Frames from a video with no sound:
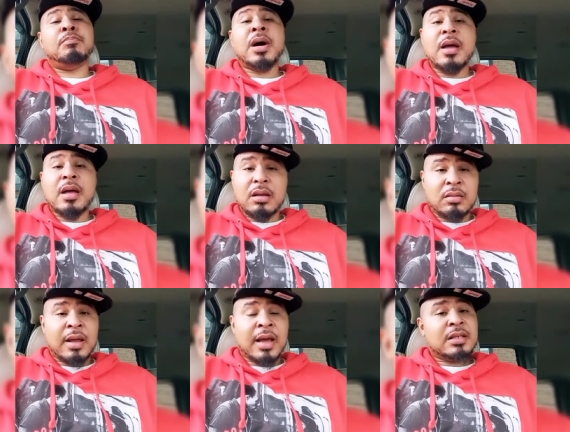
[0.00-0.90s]
But,
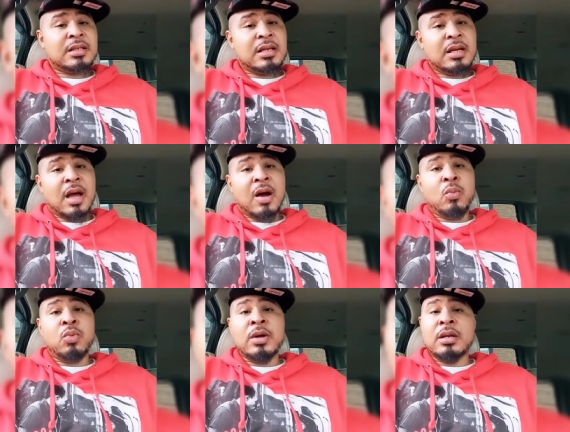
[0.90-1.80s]
like I said, I
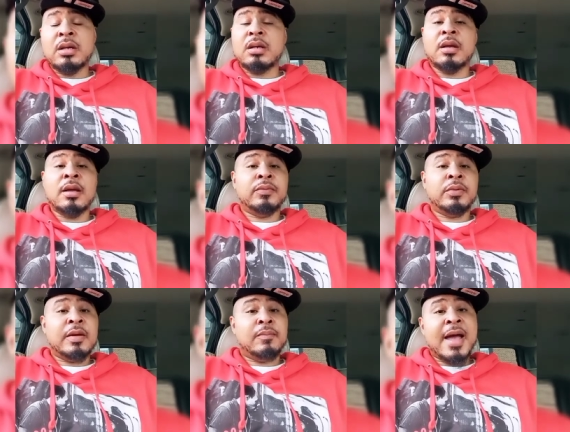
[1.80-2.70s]
wouldn't...
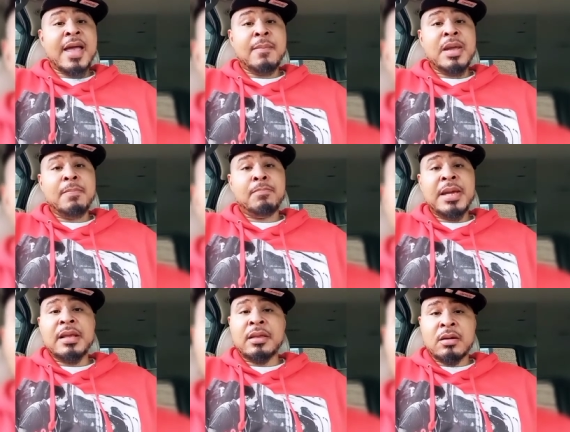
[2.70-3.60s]
If Miami
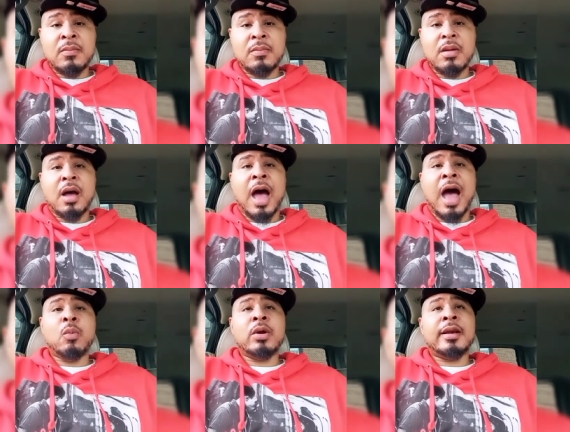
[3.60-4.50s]
beat them,
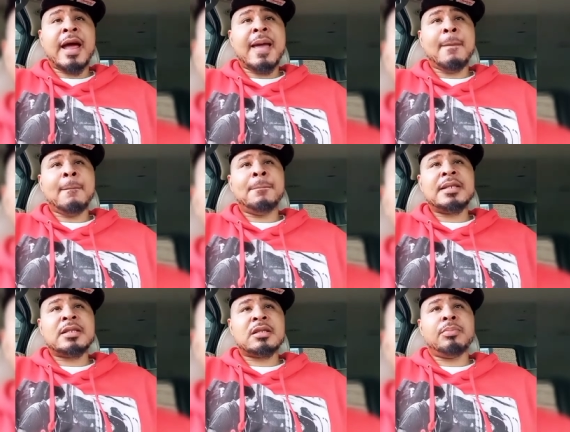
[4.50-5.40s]
I would not
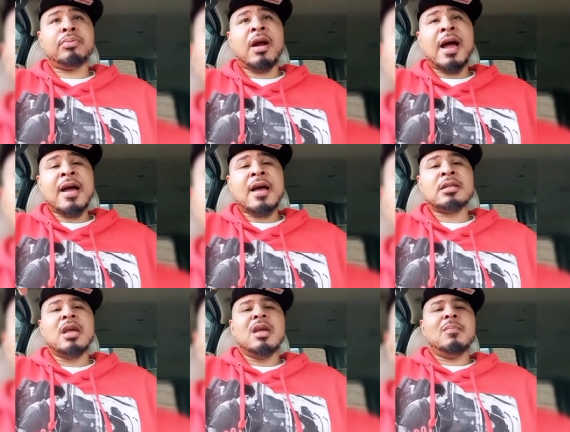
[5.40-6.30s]
be surprised.